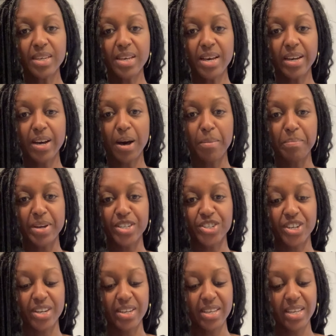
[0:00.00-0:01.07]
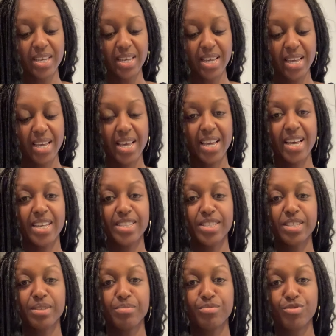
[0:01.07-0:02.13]
a cup measure, and
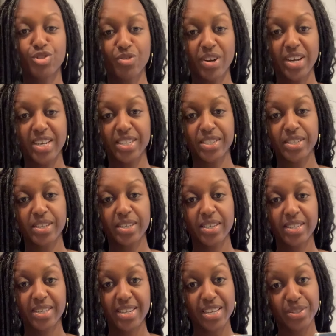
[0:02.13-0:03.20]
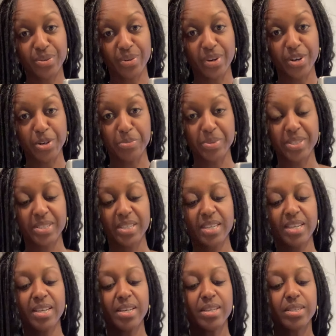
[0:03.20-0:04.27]
some dried nettle herbs.
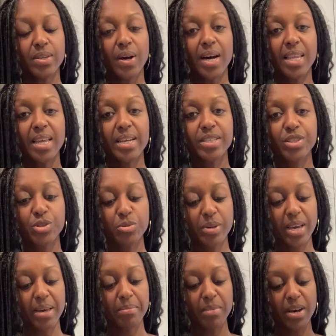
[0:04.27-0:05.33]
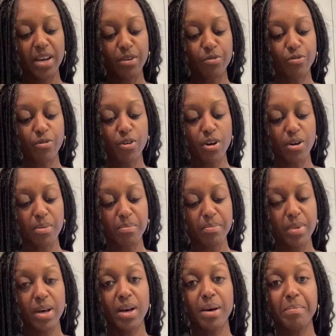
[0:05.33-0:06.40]
So I like to get mine from
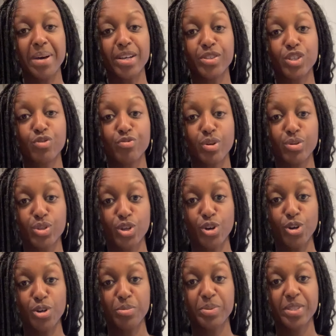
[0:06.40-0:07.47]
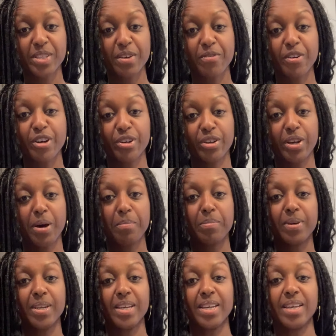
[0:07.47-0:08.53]
Mountain Rose Herbs. They're a very good
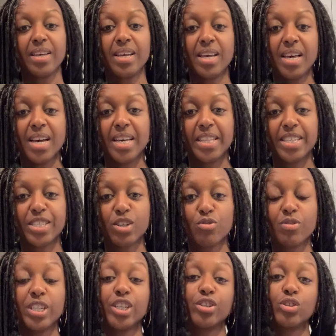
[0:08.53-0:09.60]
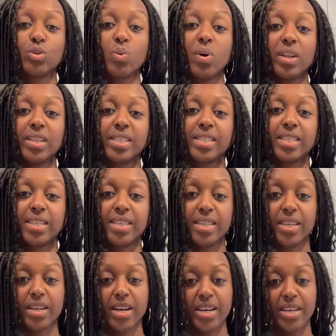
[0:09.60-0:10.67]
company and they sell really good
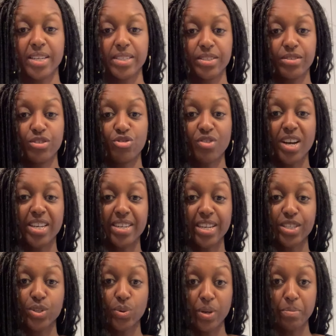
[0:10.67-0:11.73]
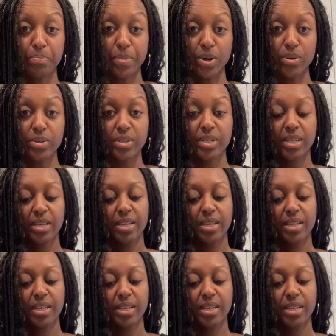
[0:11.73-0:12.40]
quality dried nettle in bulk.